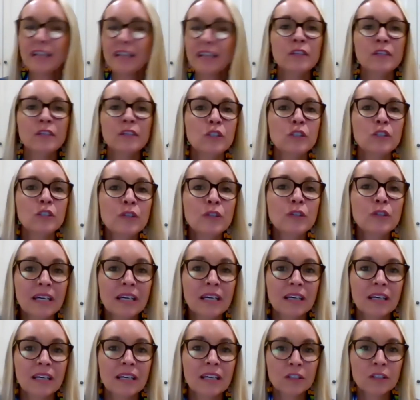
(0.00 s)
in the new
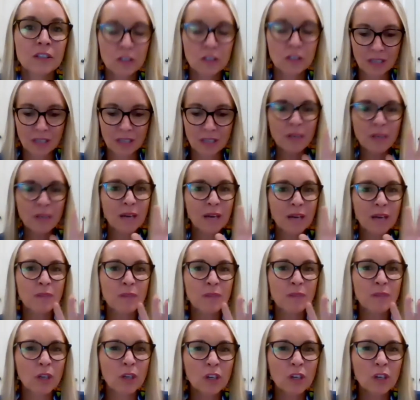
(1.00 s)
year, so
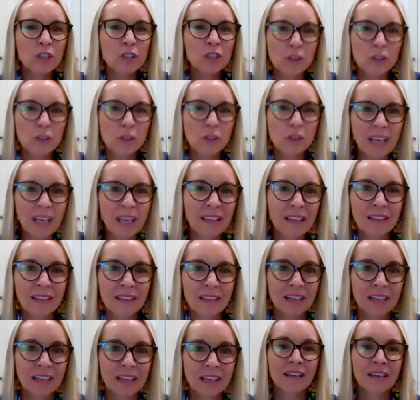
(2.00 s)
I'm not going to do
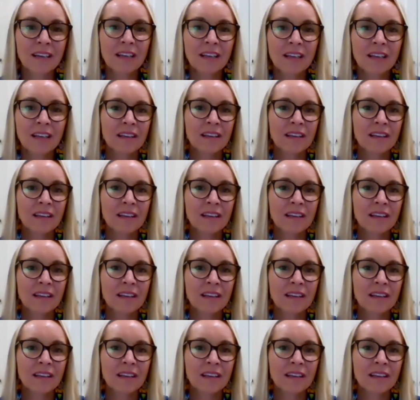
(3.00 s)
anything now.